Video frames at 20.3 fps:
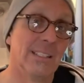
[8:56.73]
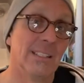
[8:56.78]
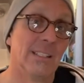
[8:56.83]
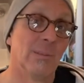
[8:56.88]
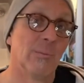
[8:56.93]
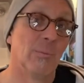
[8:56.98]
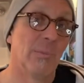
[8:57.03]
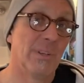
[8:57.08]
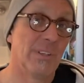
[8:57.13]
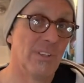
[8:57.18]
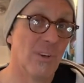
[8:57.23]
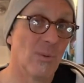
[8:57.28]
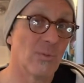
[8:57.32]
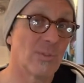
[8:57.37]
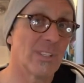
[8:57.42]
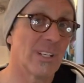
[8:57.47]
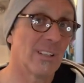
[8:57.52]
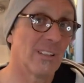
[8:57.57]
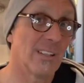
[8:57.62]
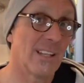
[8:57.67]
But don't
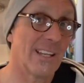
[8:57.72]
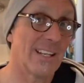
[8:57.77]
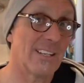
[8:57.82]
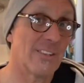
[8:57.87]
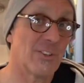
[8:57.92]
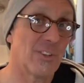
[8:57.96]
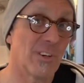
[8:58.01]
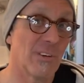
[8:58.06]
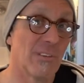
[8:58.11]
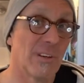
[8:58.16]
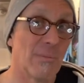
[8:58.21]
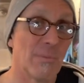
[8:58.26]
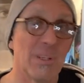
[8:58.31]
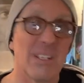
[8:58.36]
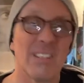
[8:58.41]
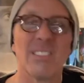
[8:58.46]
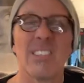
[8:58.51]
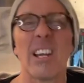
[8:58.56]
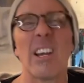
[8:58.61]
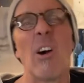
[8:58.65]
tell Lady Jerry,
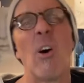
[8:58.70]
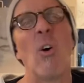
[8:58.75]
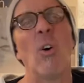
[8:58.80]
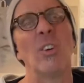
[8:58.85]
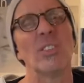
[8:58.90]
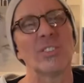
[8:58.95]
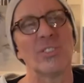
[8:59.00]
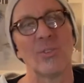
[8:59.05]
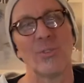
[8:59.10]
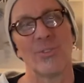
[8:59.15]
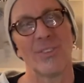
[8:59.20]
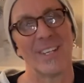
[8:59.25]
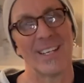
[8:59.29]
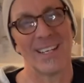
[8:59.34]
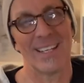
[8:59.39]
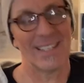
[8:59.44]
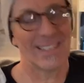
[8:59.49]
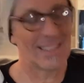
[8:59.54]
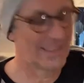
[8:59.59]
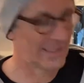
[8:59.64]
because I also
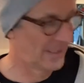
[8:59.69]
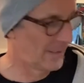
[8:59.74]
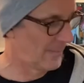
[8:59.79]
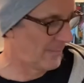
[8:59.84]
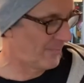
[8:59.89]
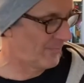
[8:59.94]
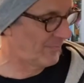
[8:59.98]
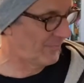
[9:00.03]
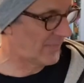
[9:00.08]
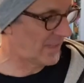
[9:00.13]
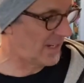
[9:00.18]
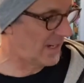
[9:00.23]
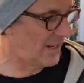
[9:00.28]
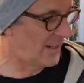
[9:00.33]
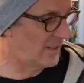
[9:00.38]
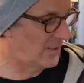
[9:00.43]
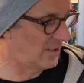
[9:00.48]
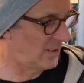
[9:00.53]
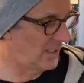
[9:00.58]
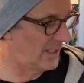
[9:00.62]
think I
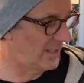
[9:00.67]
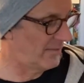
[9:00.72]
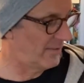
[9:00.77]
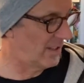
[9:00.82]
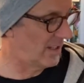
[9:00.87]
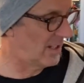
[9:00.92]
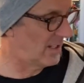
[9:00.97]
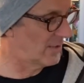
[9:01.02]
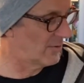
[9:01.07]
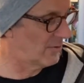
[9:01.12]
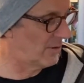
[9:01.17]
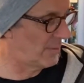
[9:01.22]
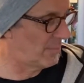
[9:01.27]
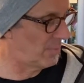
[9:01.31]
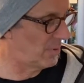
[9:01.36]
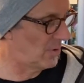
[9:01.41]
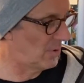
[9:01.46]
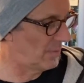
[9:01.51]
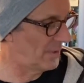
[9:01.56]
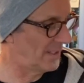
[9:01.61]
could leave the country
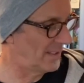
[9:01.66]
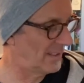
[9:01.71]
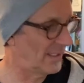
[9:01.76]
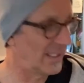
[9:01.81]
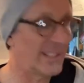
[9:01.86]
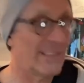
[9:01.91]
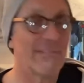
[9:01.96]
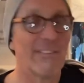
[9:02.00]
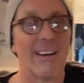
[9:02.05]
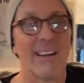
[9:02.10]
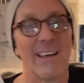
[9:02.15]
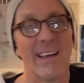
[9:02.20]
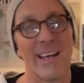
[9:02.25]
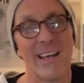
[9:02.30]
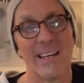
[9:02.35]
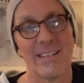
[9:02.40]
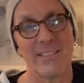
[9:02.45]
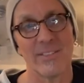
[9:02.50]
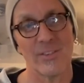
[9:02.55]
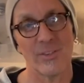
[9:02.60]
permanently if I
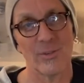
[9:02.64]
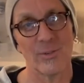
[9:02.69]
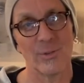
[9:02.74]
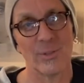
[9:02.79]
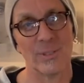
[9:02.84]
had to.